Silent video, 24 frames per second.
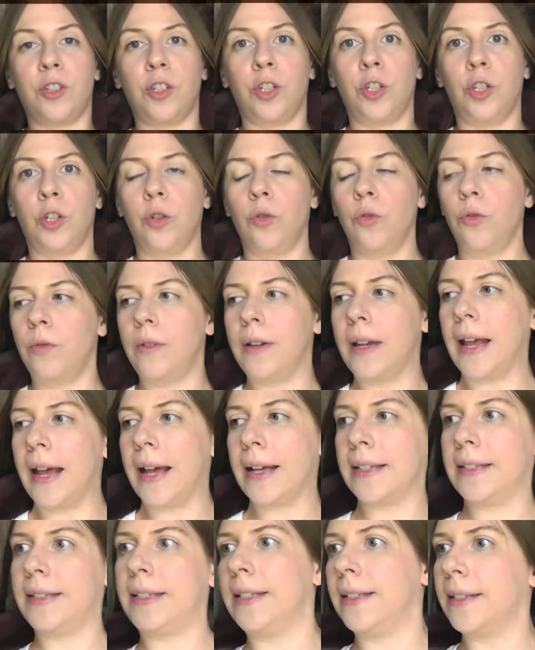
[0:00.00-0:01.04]
you
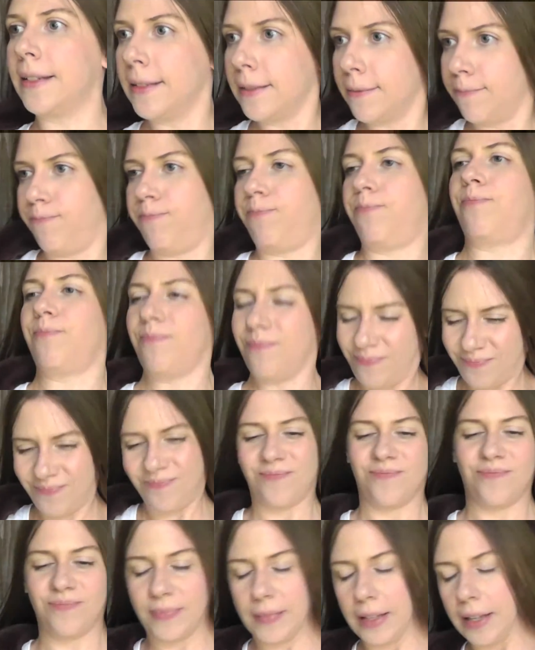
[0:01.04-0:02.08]
nasty little
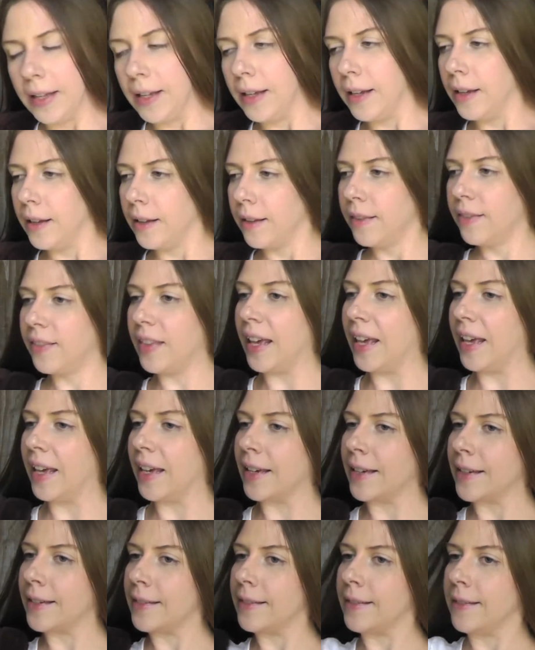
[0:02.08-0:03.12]

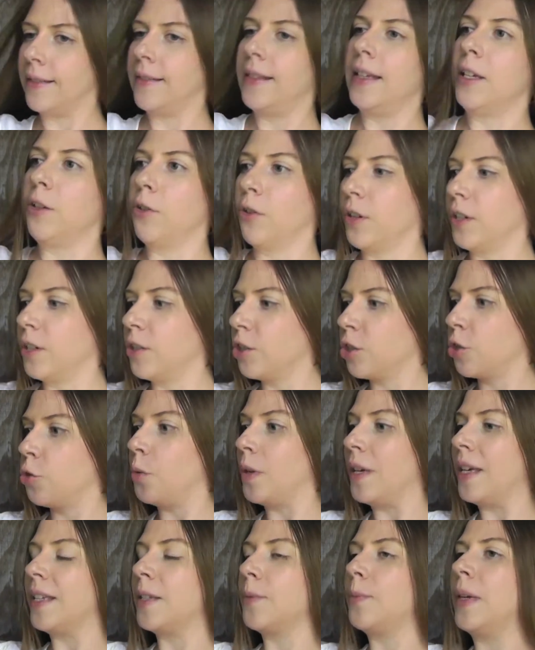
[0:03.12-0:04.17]
thing. Think you're gonna
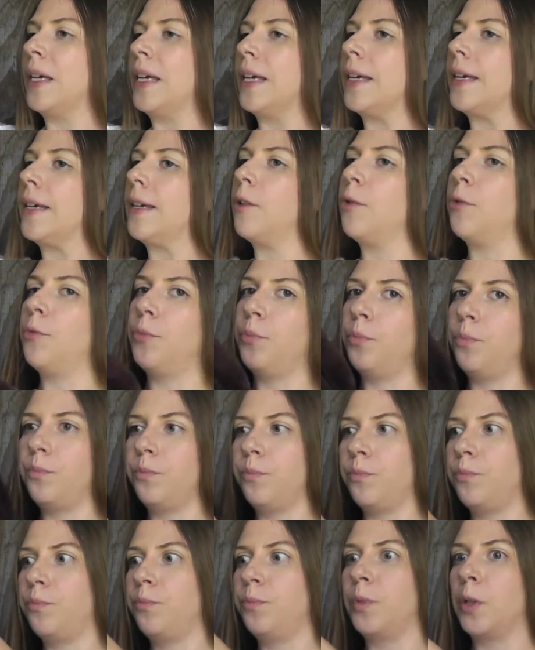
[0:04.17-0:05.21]
squeeze me, you
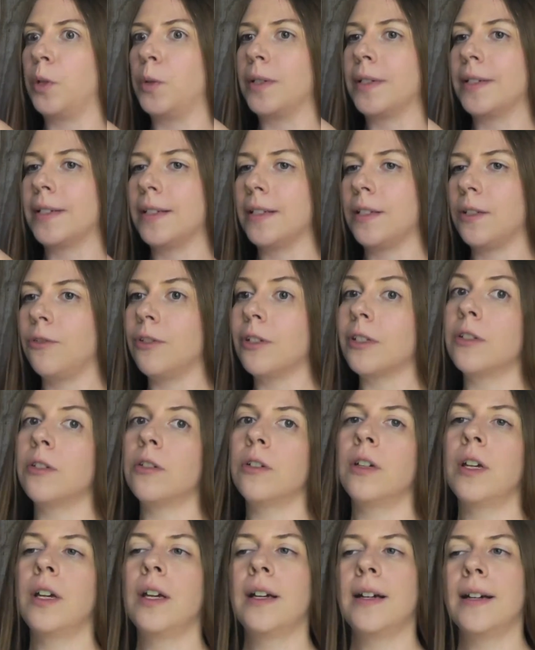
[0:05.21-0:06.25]
boa
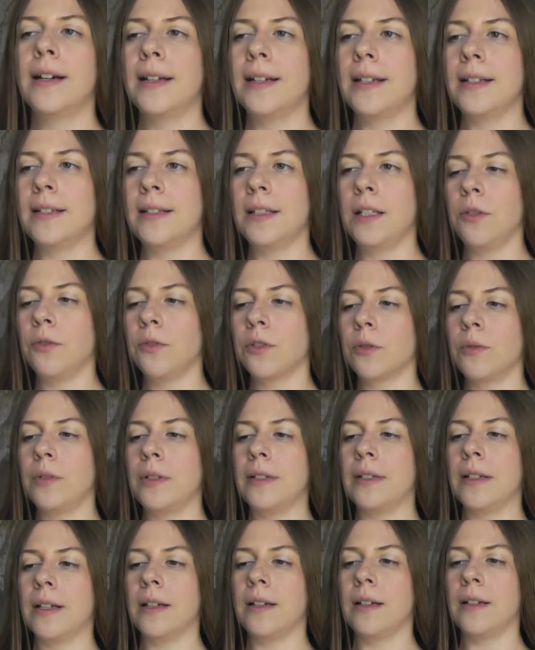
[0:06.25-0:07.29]
constrictor. I didn't see you
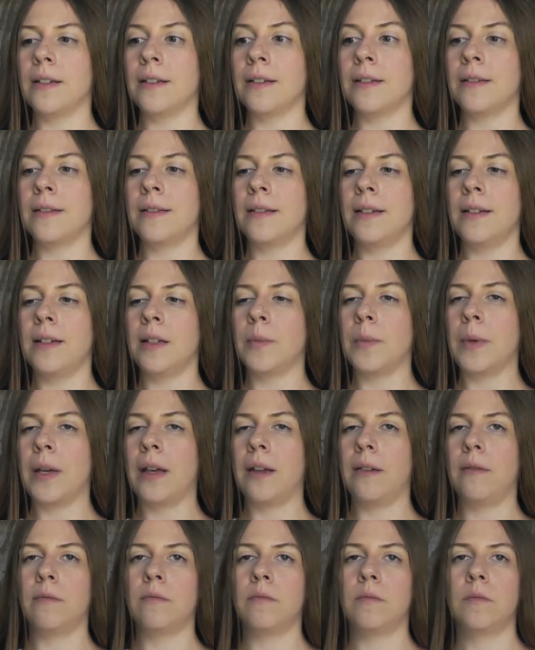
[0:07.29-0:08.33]
squeezing any of those leading
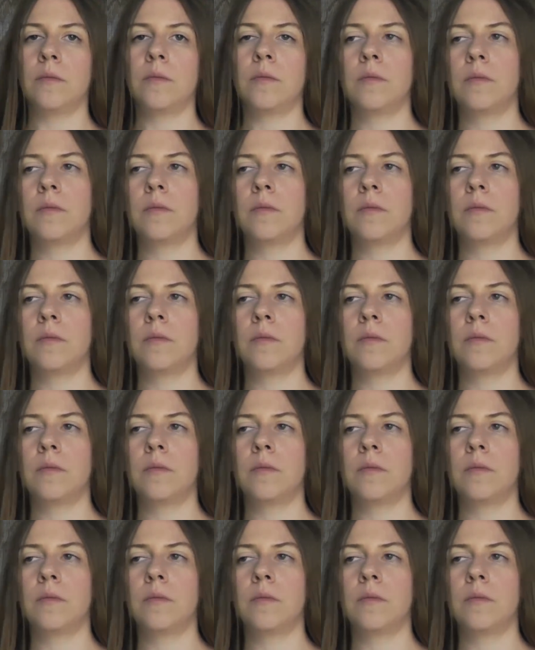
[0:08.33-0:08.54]
men.